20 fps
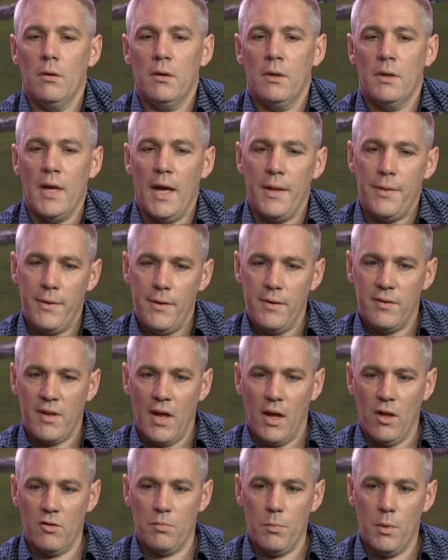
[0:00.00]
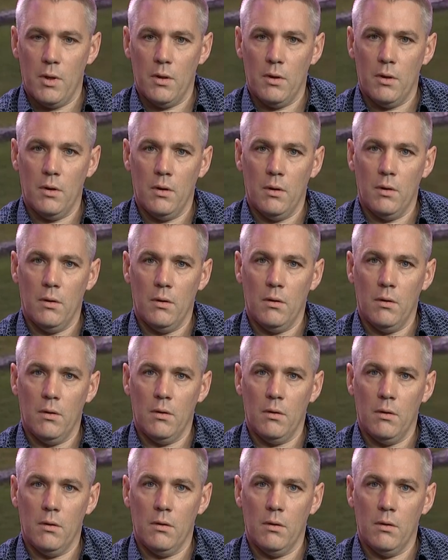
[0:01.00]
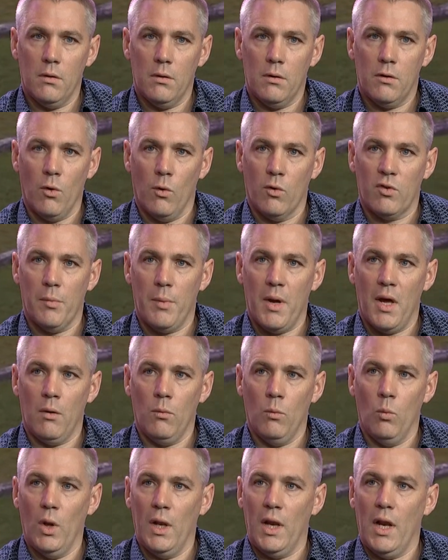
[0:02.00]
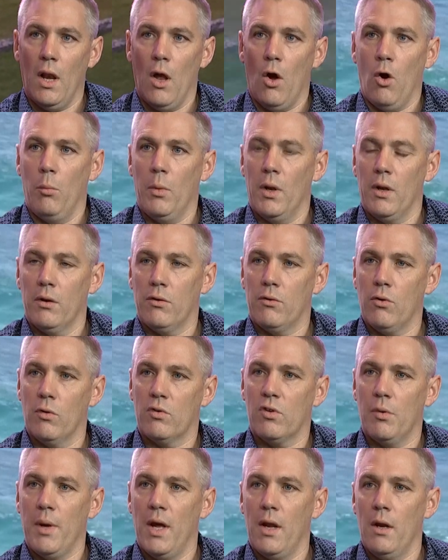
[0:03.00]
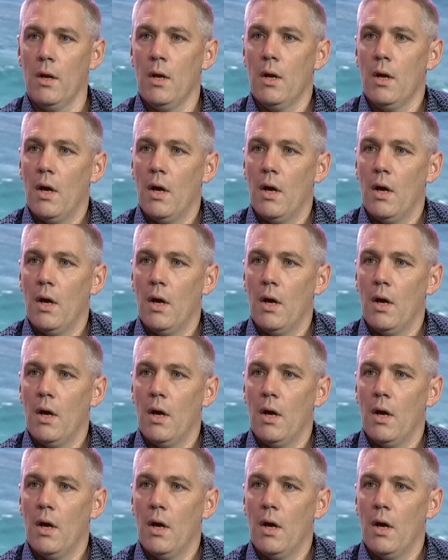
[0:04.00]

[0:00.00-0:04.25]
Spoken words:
Death of the Salesman talks about Willie Loman and talks about